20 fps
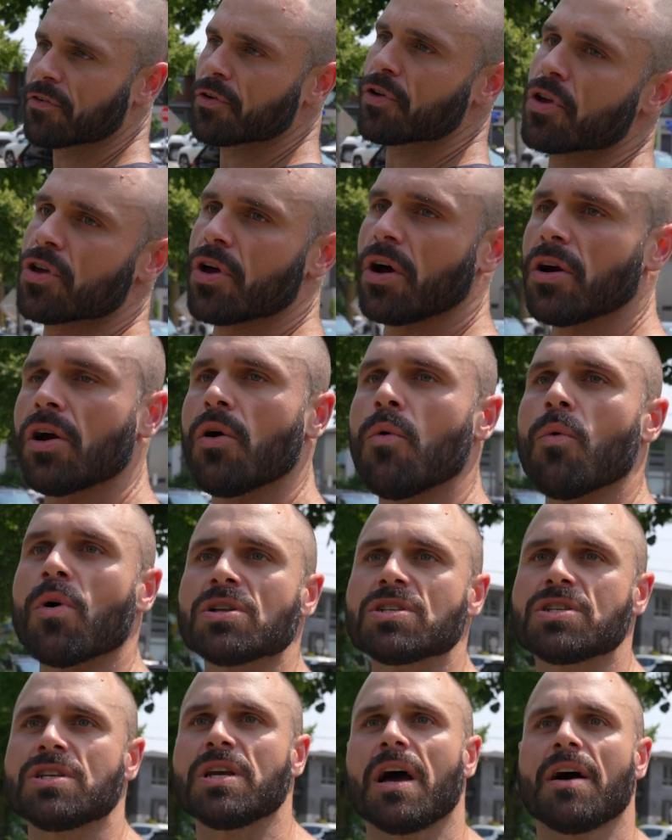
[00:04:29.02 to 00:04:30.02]
For your younger
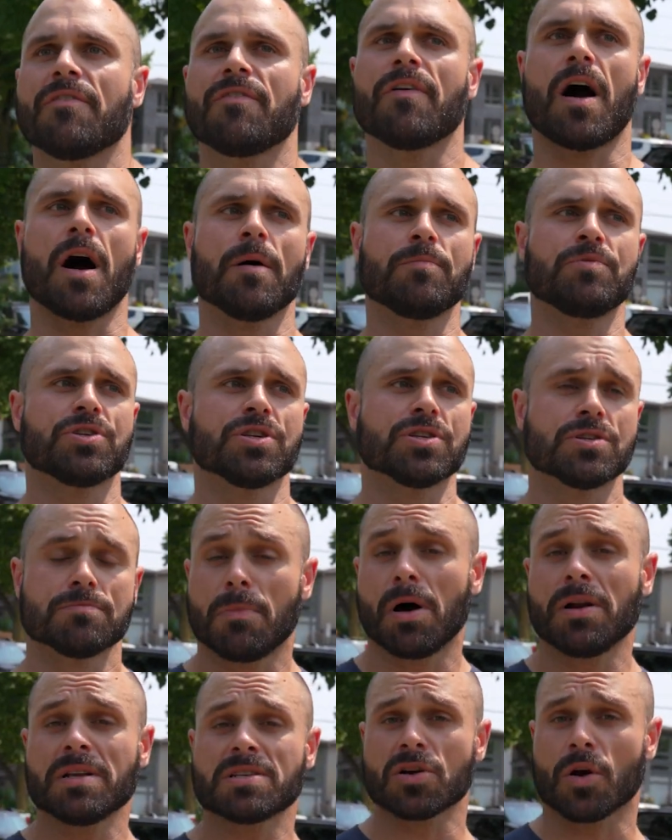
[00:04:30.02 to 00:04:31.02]
ones, you have options,
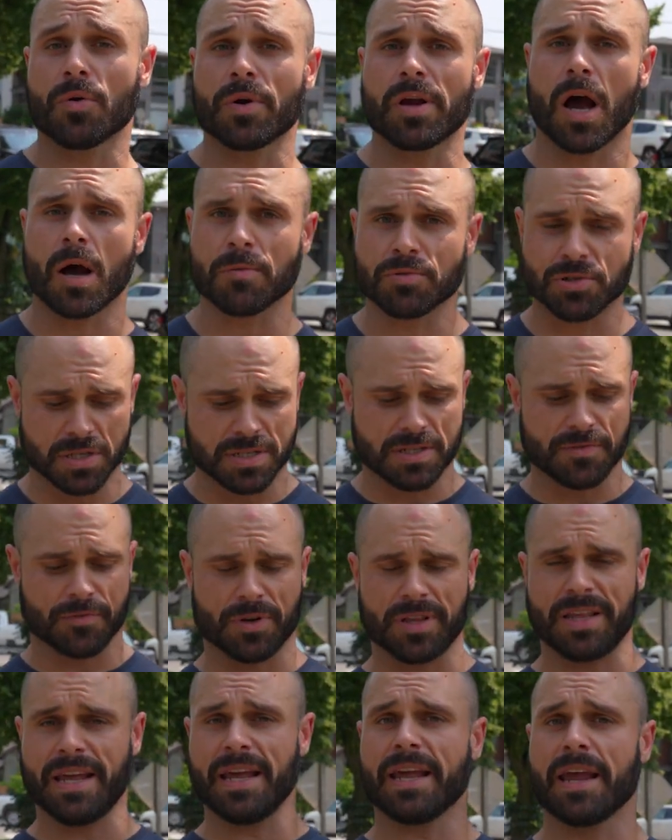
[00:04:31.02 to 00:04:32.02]
Montessori options
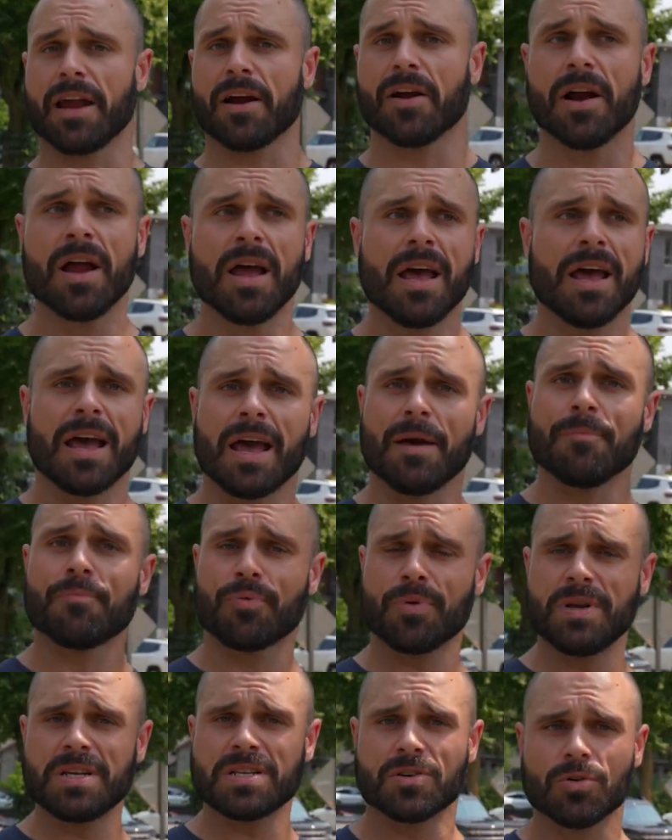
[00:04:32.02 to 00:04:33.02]
for daycare and
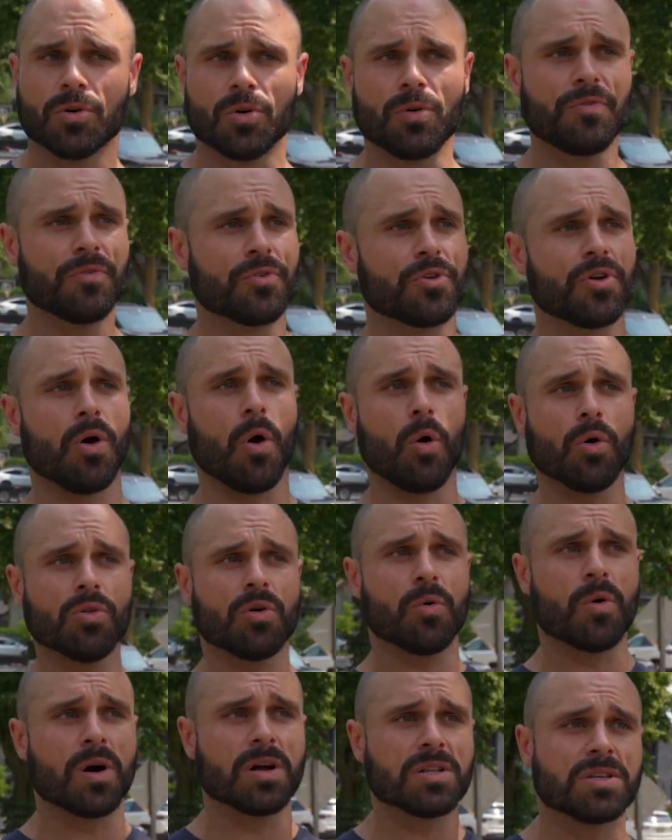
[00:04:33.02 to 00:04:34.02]
preschool. For your
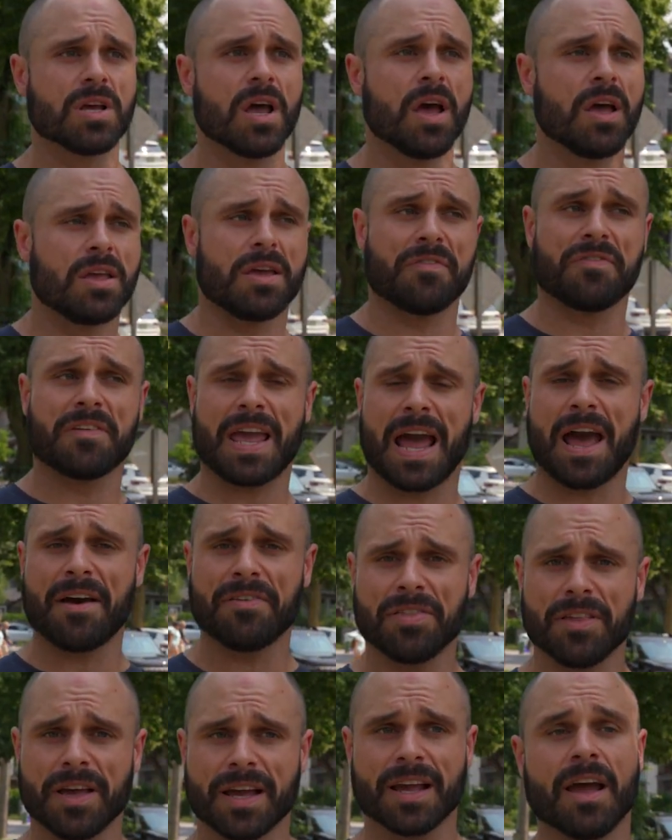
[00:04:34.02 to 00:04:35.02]
older ones, you have
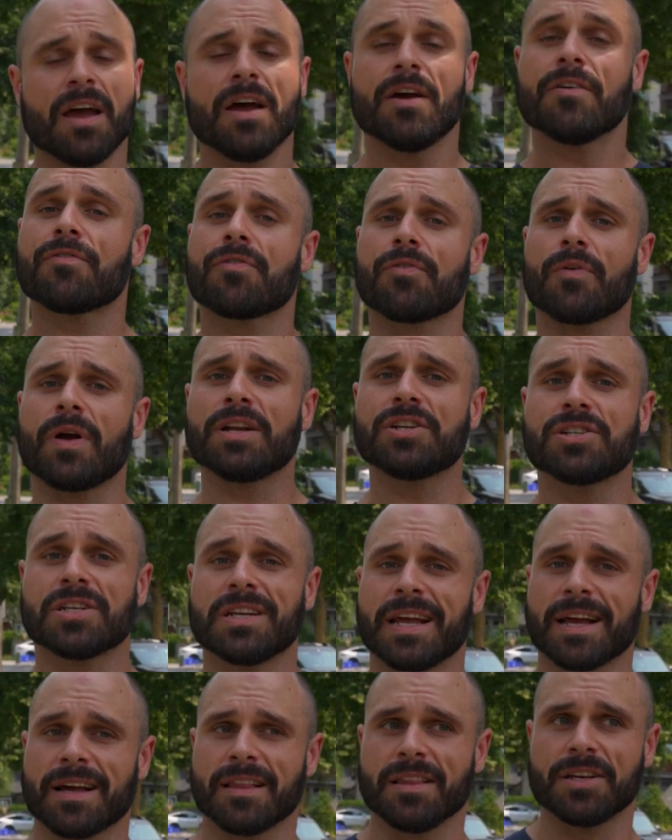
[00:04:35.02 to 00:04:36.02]
Catholic, French,
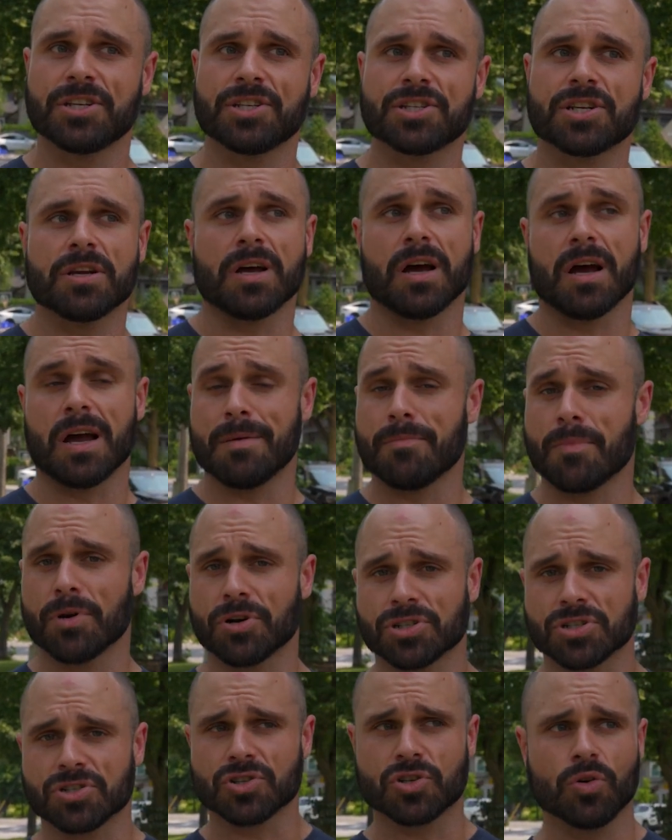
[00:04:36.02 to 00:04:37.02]
and English
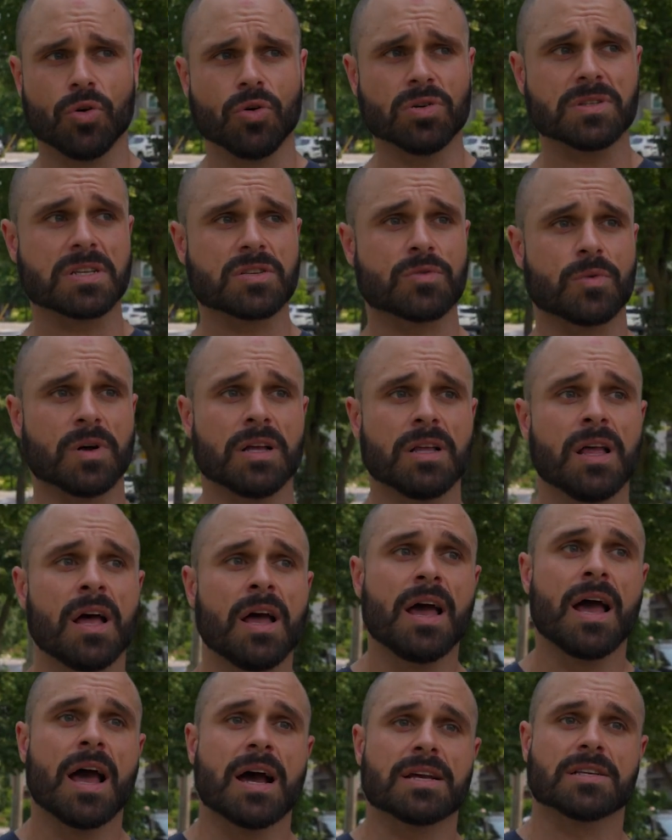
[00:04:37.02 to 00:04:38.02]
immersion schools, as well
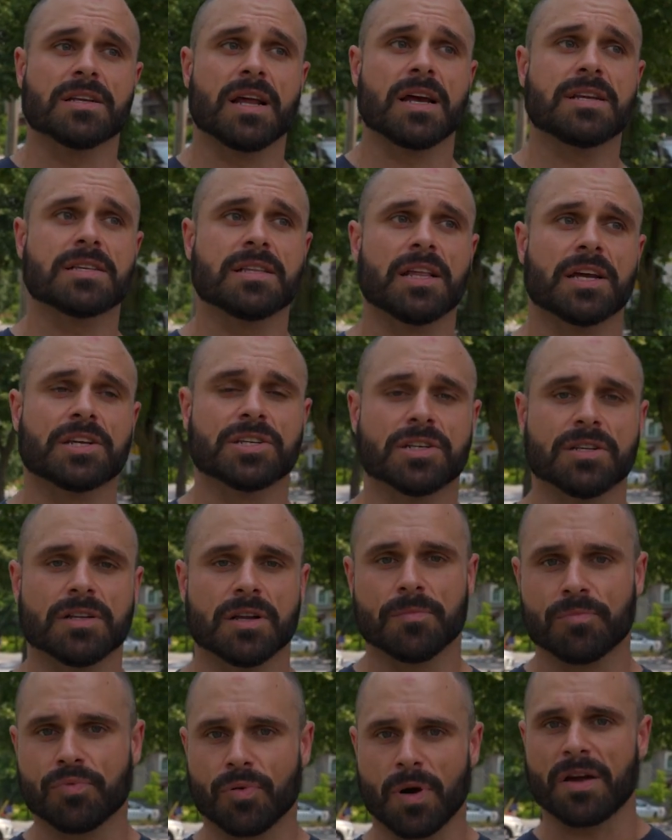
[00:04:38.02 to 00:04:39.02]
as a nice selection
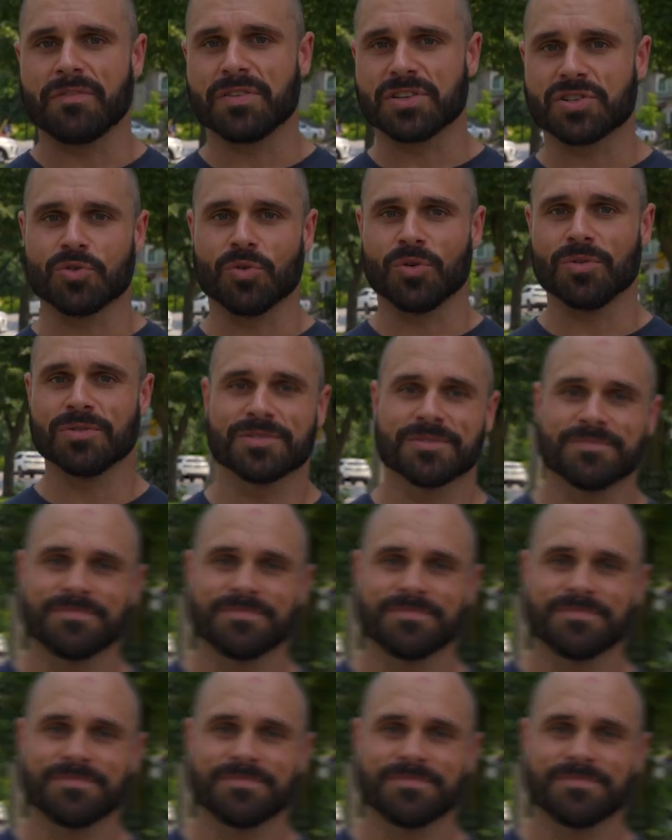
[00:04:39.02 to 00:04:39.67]
of private schools.